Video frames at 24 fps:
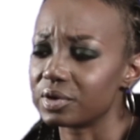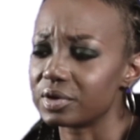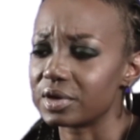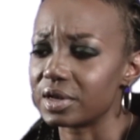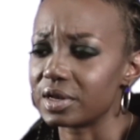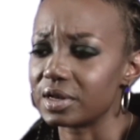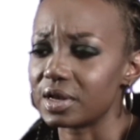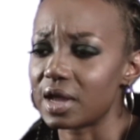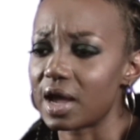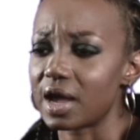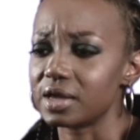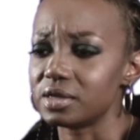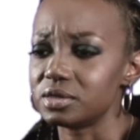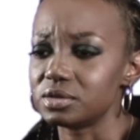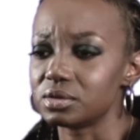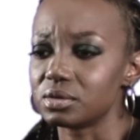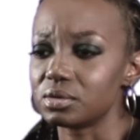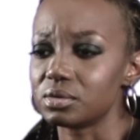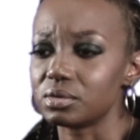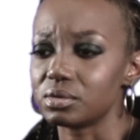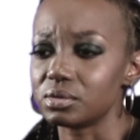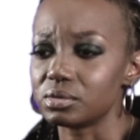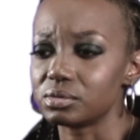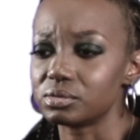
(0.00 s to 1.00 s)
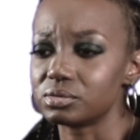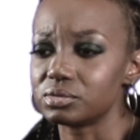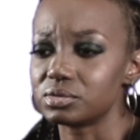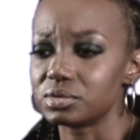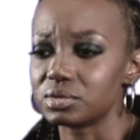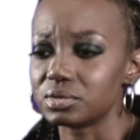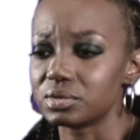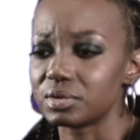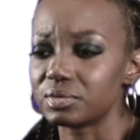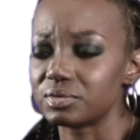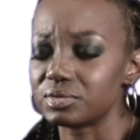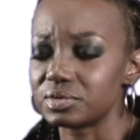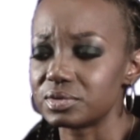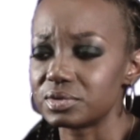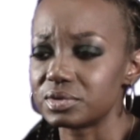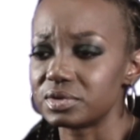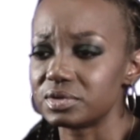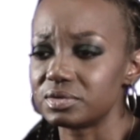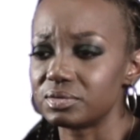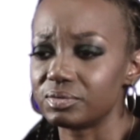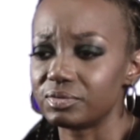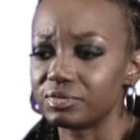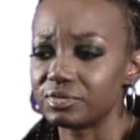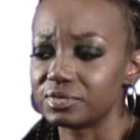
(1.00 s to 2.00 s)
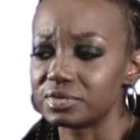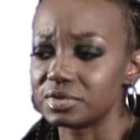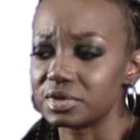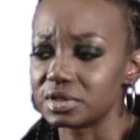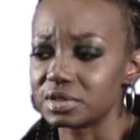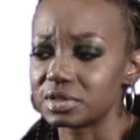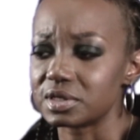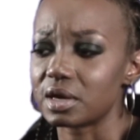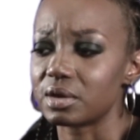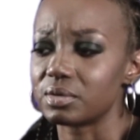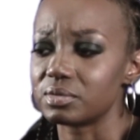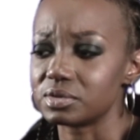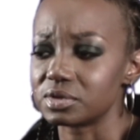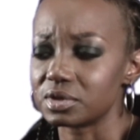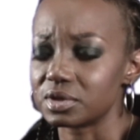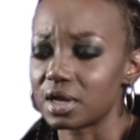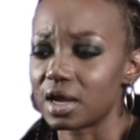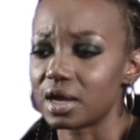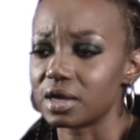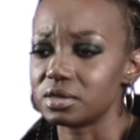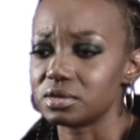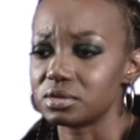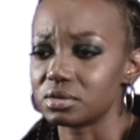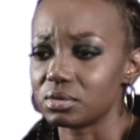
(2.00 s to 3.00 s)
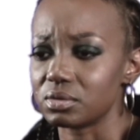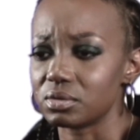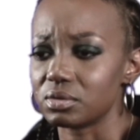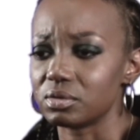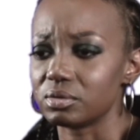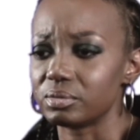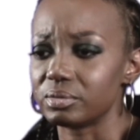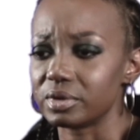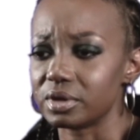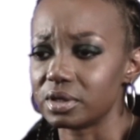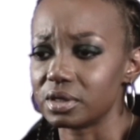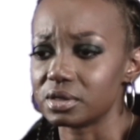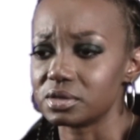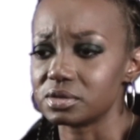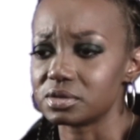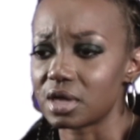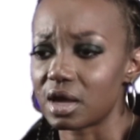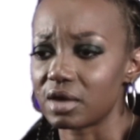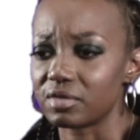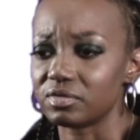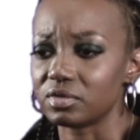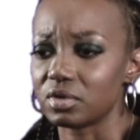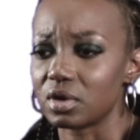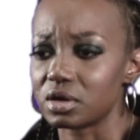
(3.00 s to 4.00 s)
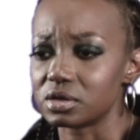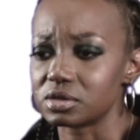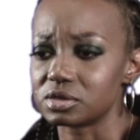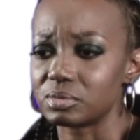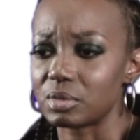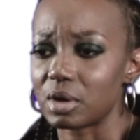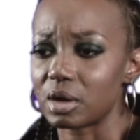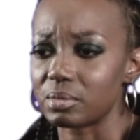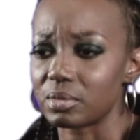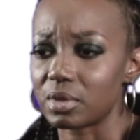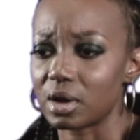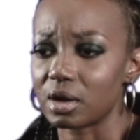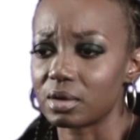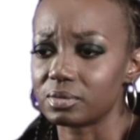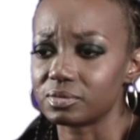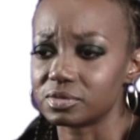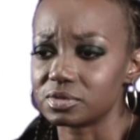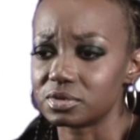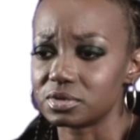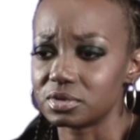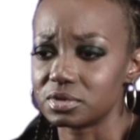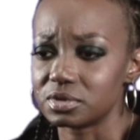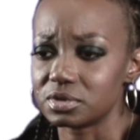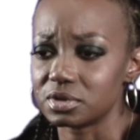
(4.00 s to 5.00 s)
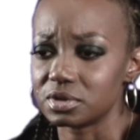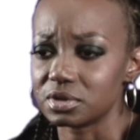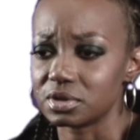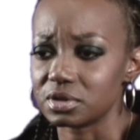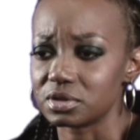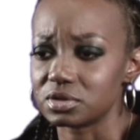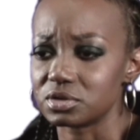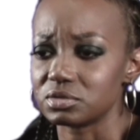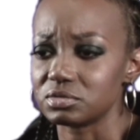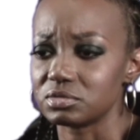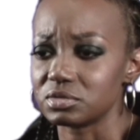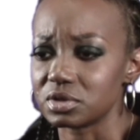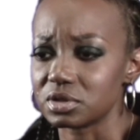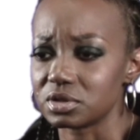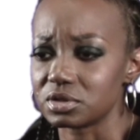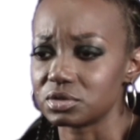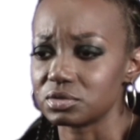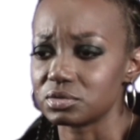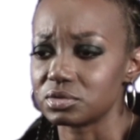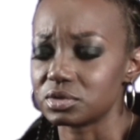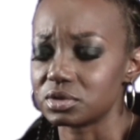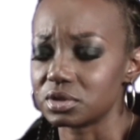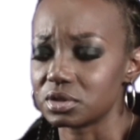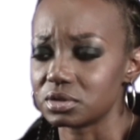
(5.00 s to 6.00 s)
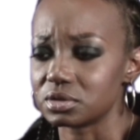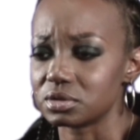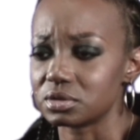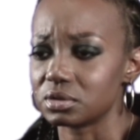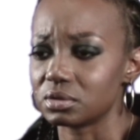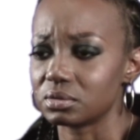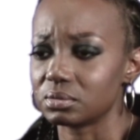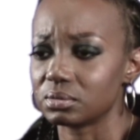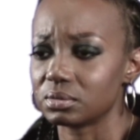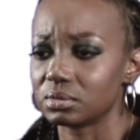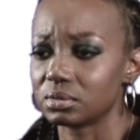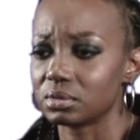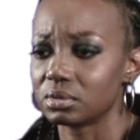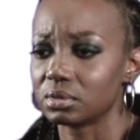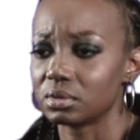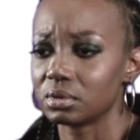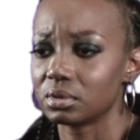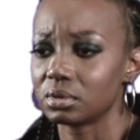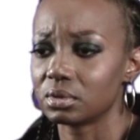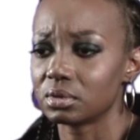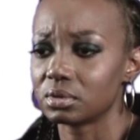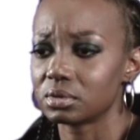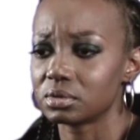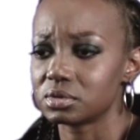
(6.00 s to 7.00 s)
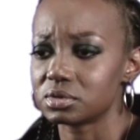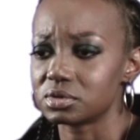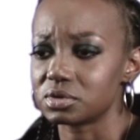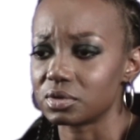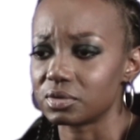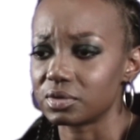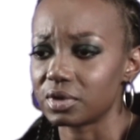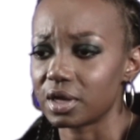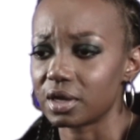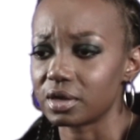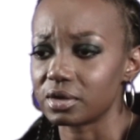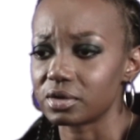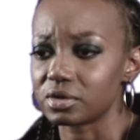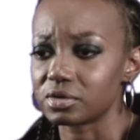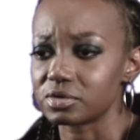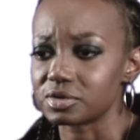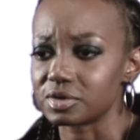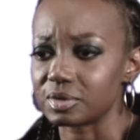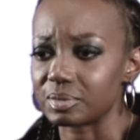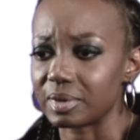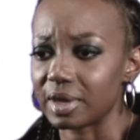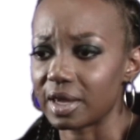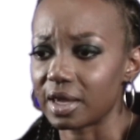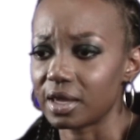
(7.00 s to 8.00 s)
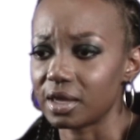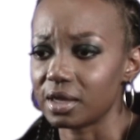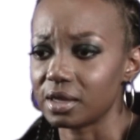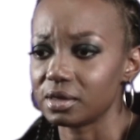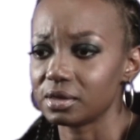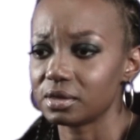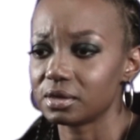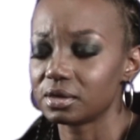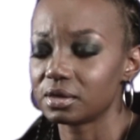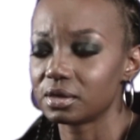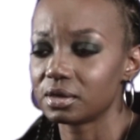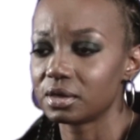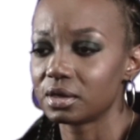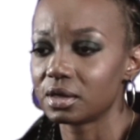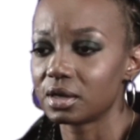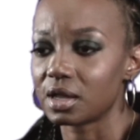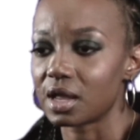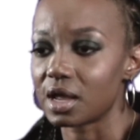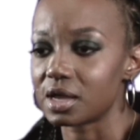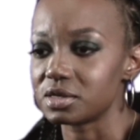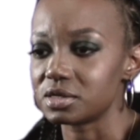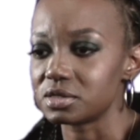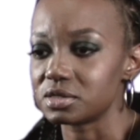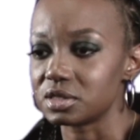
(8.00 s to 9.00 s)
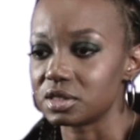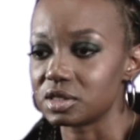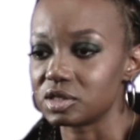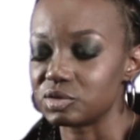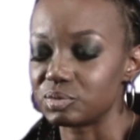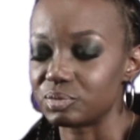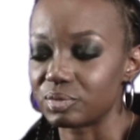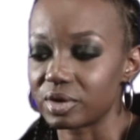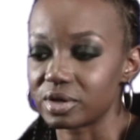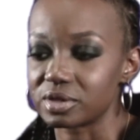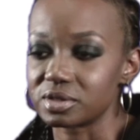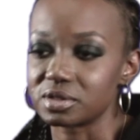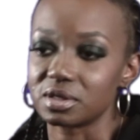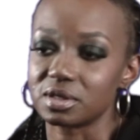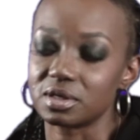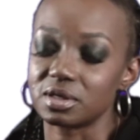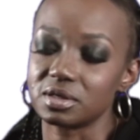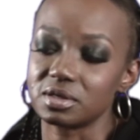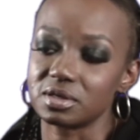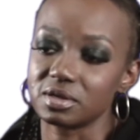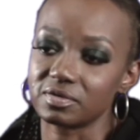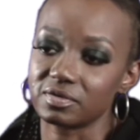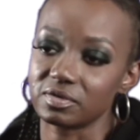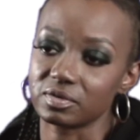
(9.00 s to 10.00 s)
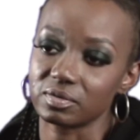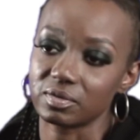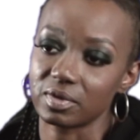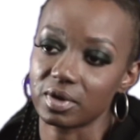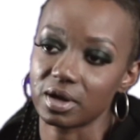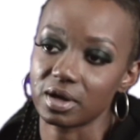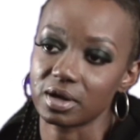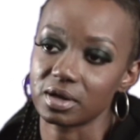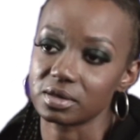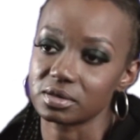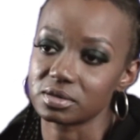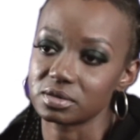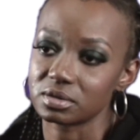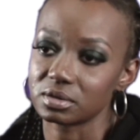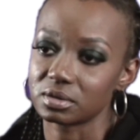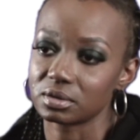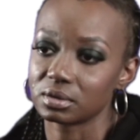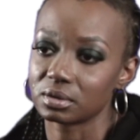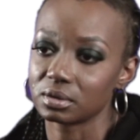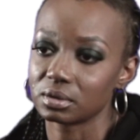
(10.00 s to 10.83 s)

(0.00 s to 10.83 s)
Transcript: in high school, since I was in high school, because I've lost my mom to the judicial system. So yeah, there's a pain. I just express it in different ways.